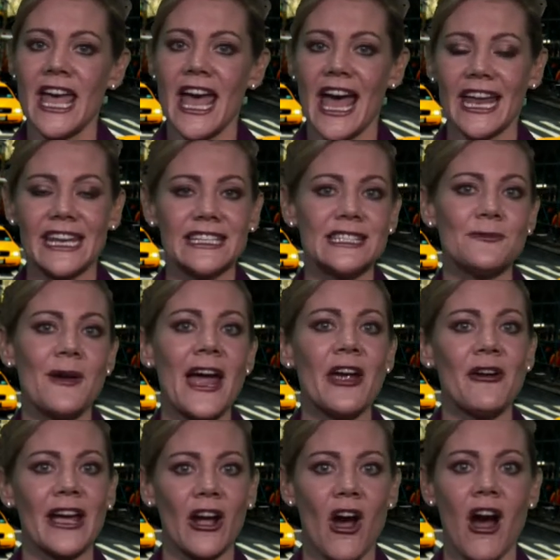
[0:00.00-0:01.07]
and
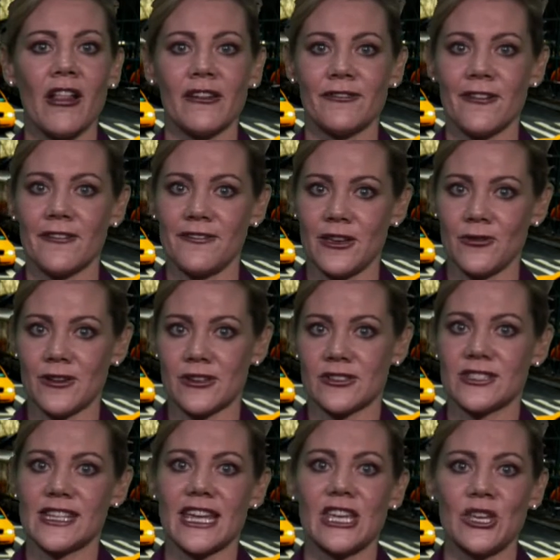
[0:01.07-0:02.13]
inspiring all of our
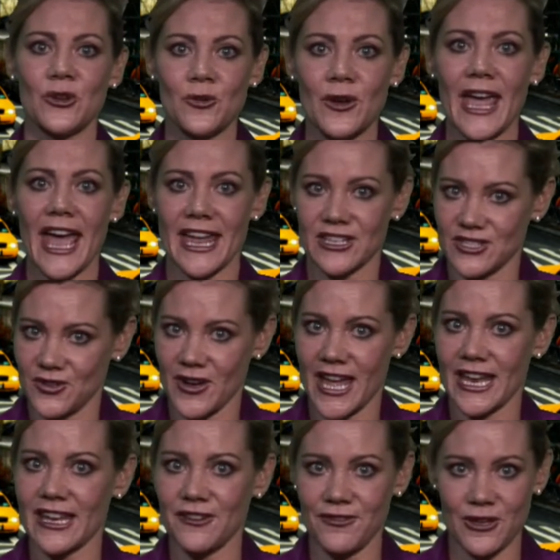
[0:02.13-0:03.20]
viewers that you can do
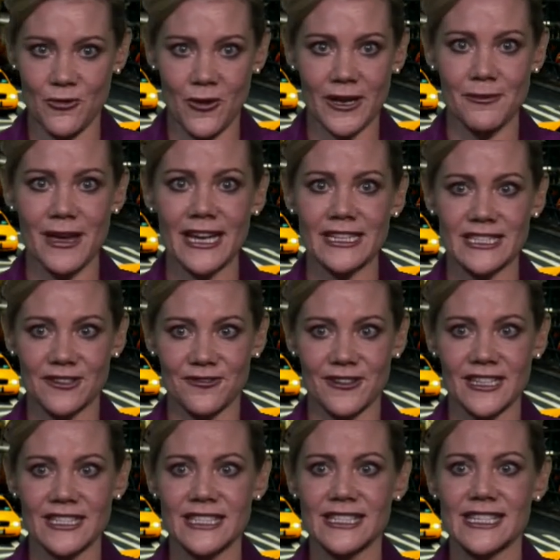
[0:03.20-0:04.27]
it. If you want to make a
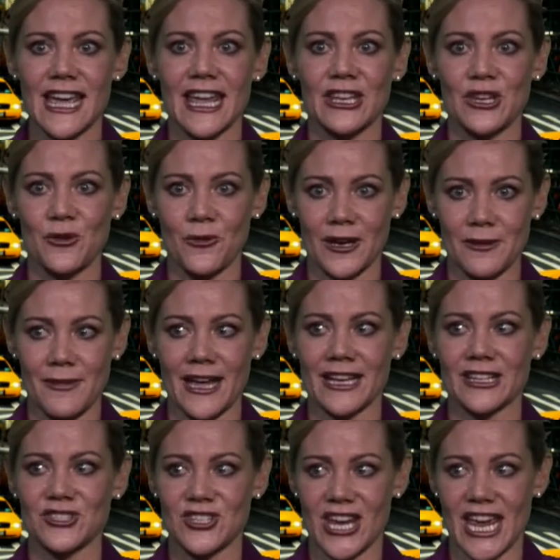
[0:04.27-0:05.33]
difference and you want to make
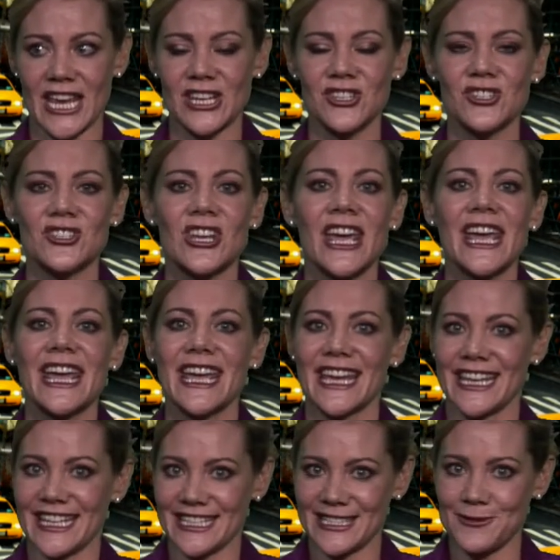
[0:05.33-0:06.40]
a change,
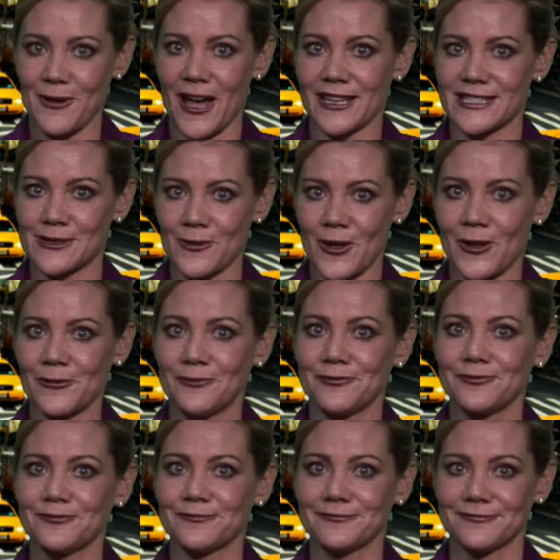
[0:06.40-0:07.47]
it is possible,
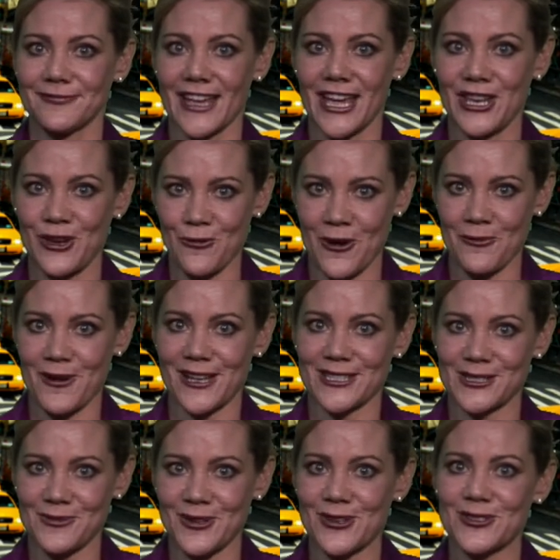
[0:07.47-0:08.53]
and you are
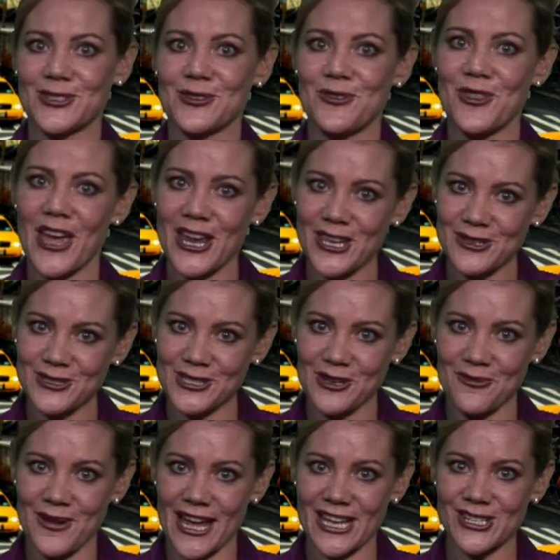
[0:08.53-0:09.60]
possible. So thank you so
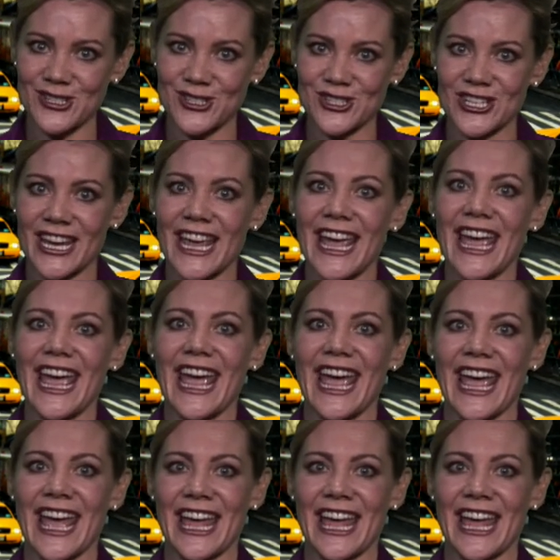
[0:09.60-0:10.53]
much. And